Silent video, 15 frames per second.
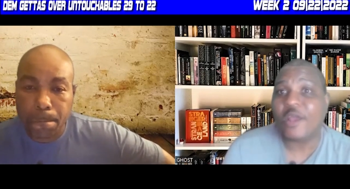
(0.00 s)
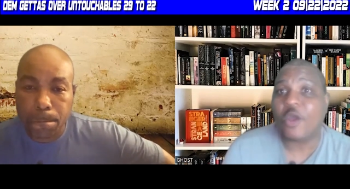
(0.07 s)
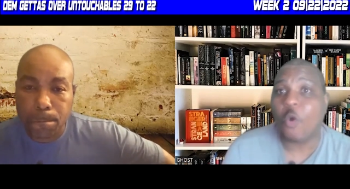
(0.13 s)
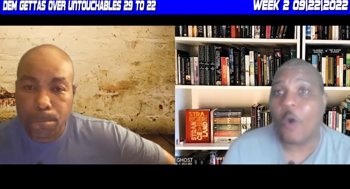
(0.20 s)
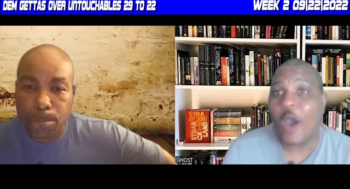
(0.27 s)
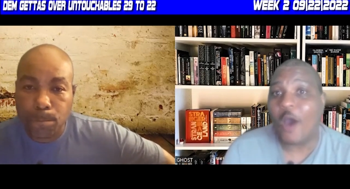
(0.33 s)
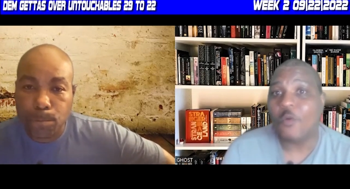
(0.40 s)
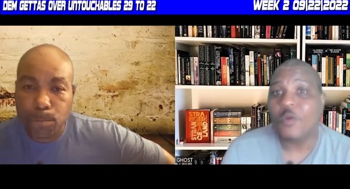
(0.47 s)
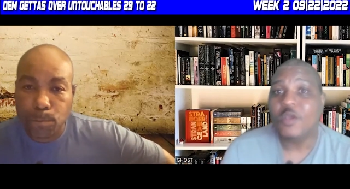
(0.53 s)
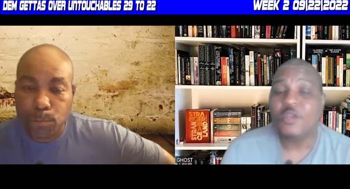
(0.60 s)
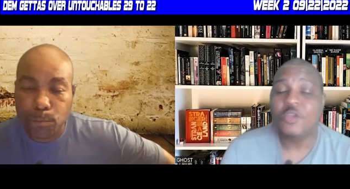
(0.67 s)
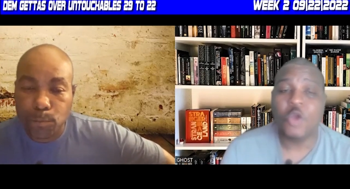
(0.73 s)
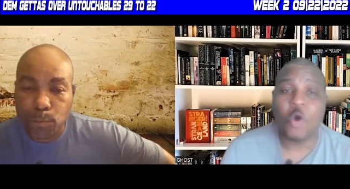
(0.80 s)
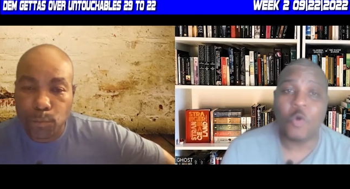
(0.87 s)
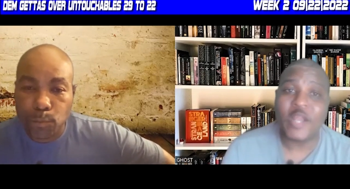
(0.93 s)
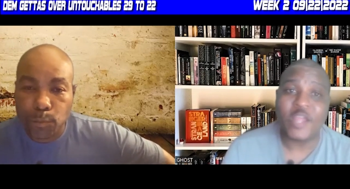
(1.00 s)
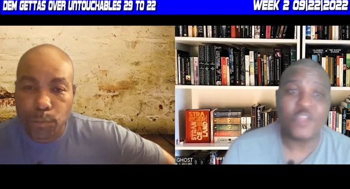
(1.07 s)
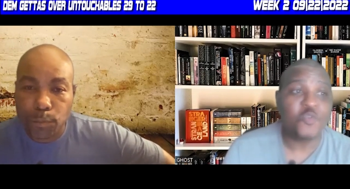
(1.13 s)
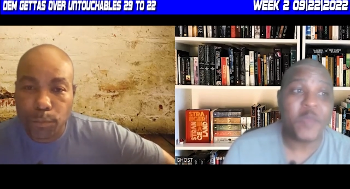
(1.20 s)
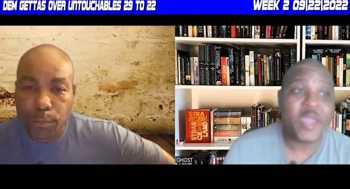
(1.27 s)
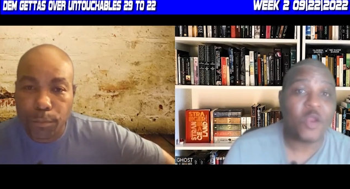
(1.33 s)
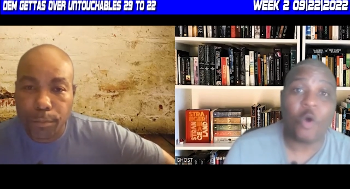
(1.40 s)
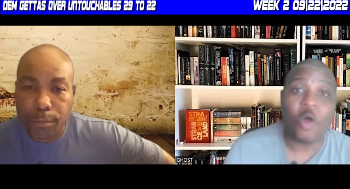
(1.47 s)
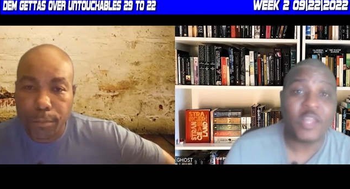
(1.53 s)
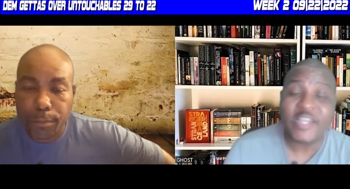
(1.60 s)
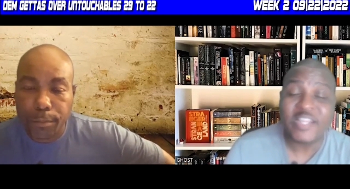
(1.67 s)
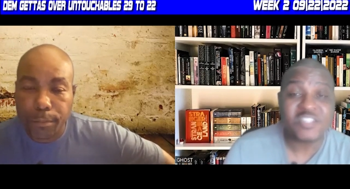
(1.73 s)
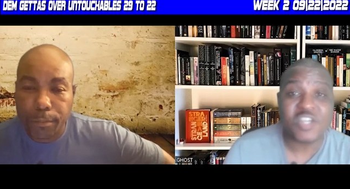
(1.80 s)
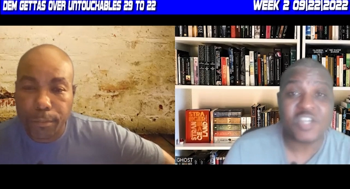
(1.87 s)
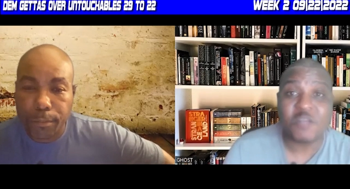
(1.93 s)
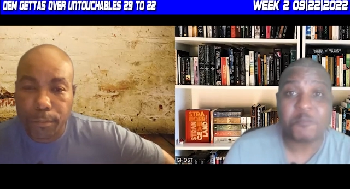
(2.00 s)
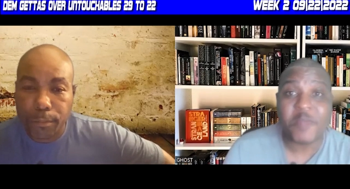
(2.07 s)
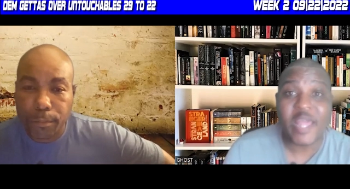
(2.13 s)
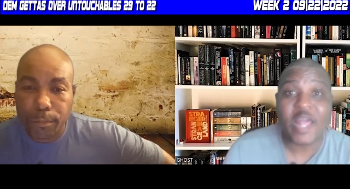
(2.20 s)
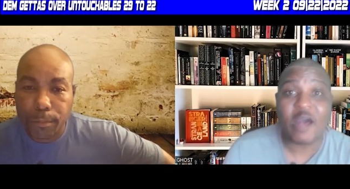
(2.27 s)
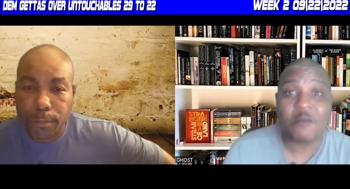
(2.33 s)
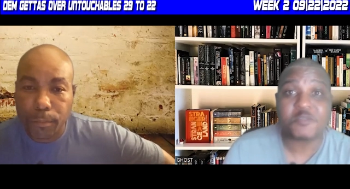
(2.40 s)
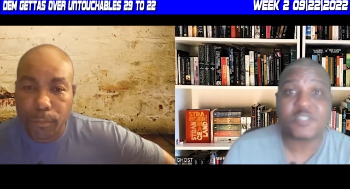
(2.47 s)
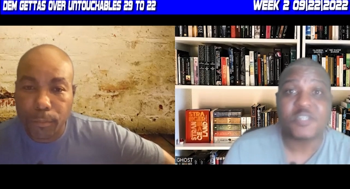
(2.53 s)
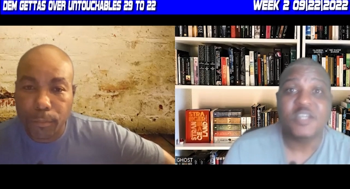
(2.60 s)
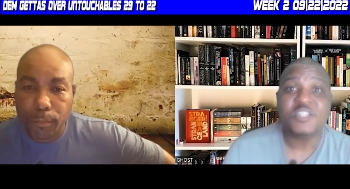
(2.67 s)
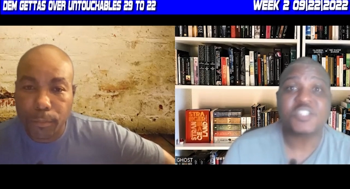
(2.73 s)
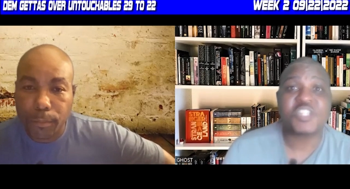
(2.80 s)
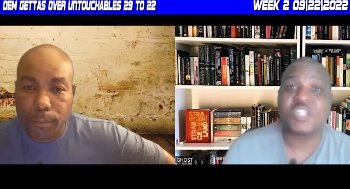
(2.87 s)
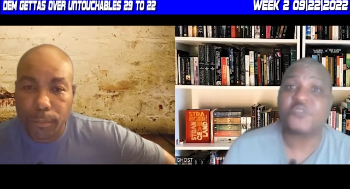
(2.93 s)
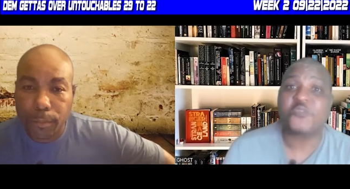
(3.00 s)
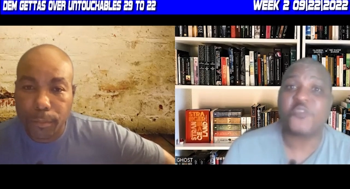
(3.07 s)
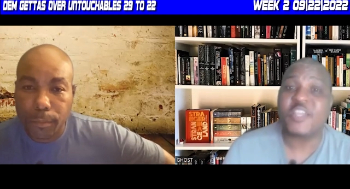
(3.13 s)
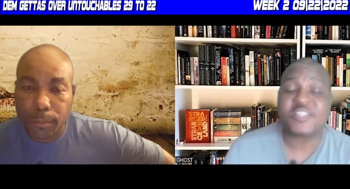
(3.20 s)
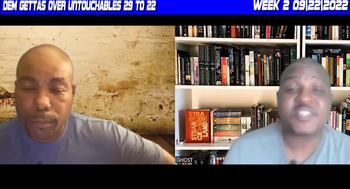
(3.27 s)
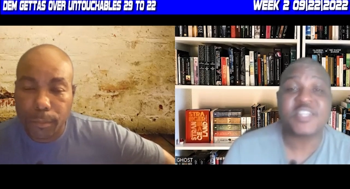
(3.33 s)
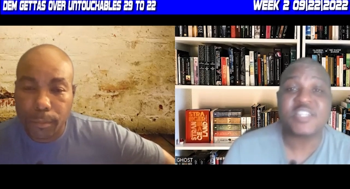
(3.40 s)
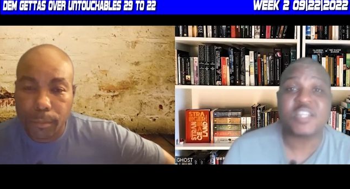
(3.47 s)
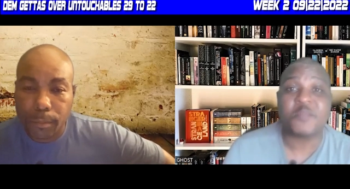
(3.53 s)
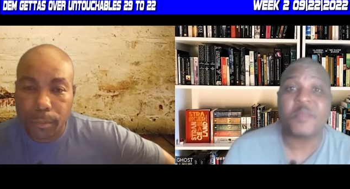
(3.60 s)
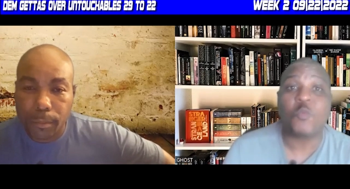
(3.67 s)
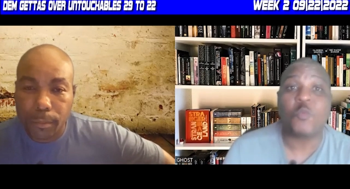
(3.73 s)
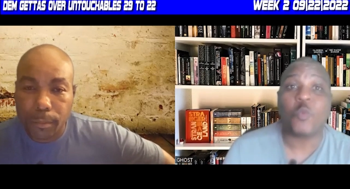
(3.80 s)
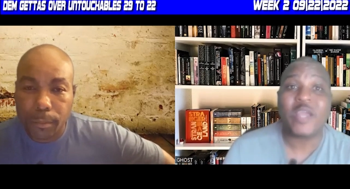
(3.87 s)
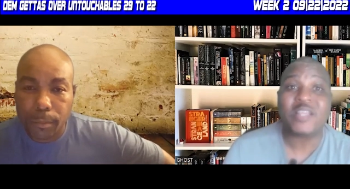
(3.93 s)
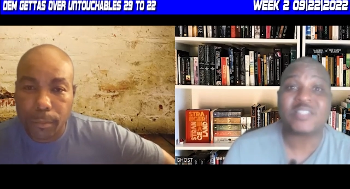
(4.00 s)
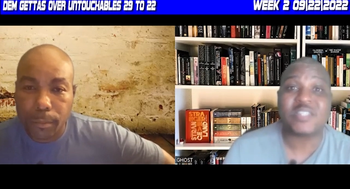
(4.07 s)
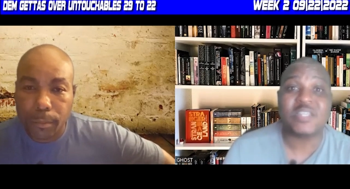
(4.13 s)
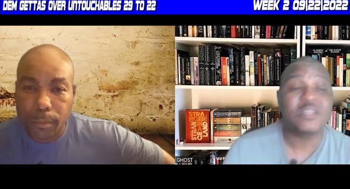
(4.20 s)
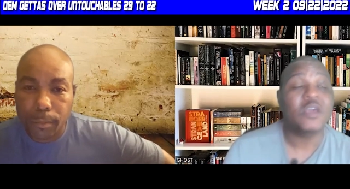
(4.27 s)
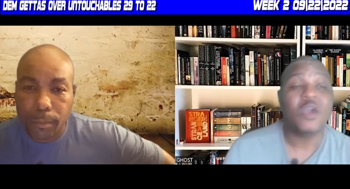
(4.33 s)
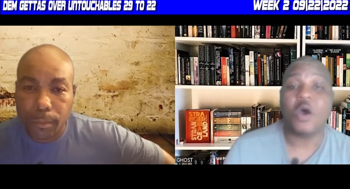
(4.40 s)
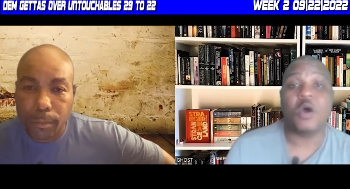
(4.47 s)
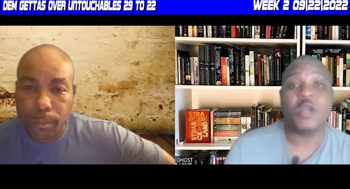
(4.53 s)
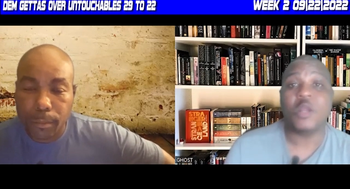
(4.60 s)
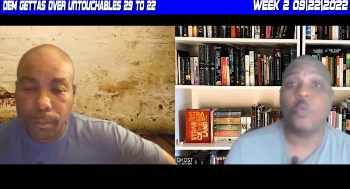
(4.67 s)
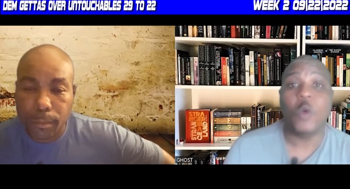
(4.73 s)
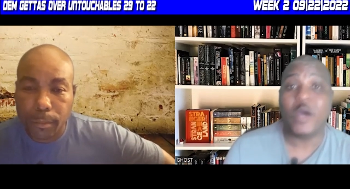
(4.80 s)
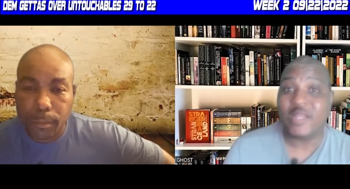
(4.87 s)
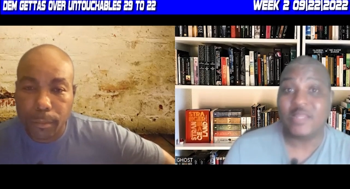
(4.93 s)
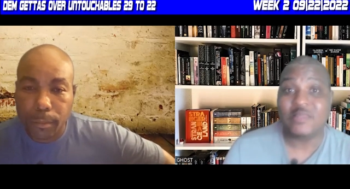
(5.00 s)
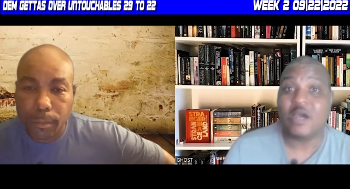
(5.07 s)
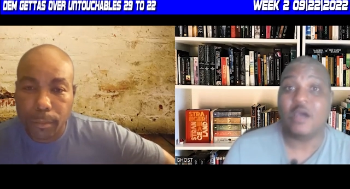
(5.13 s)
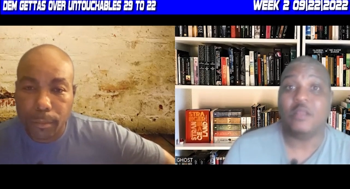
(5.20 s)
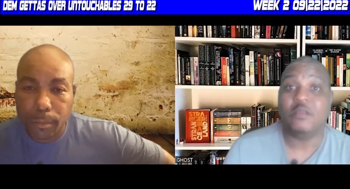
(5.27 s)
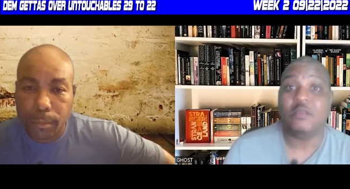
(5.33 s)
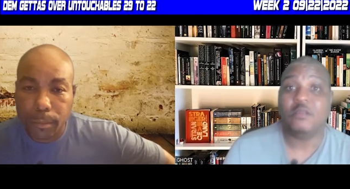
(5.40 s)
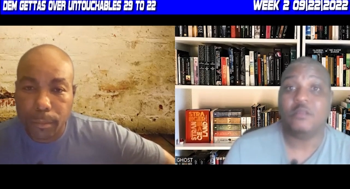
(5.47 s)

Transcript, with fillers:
Speaker 1: to go out, knowing that you made all of these good pickups just for your season to be wasted on a one and done.